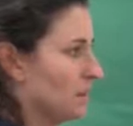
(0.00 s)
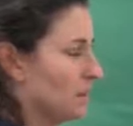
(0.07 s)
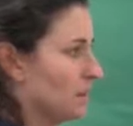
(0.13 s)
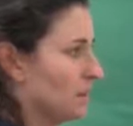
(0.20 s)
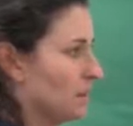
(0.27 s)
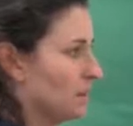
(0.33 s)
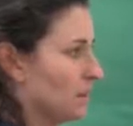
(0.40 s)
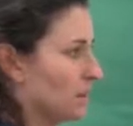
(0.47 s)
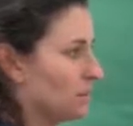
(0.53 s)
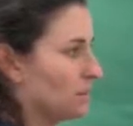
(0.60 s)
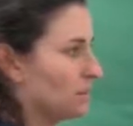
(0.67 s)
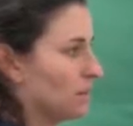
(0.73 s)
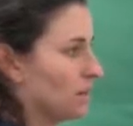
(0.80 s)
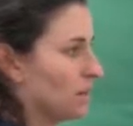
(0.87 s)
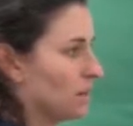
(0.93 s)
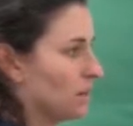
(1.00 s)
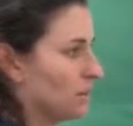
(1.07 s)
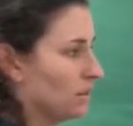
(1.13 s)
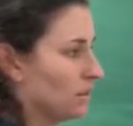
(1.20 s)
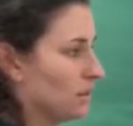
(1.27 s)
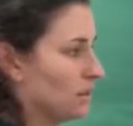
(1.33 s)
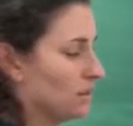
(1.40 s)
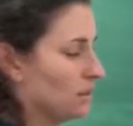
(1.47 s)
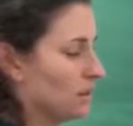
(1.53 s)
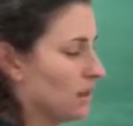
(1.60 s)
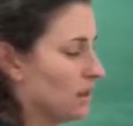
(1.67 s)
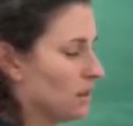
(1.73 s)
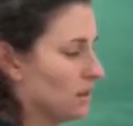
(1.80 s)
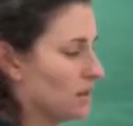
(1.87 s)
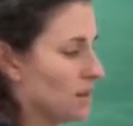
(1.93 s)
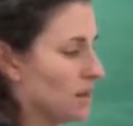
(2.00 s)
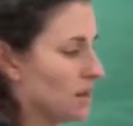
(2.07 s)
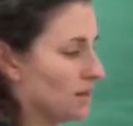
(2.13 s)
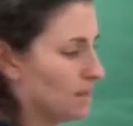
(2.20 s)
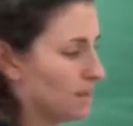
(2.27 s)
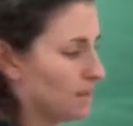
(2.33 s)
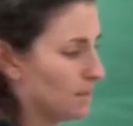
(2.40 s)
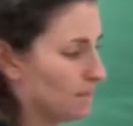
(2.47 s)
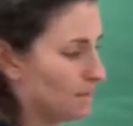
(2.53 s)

and the cool colors on another.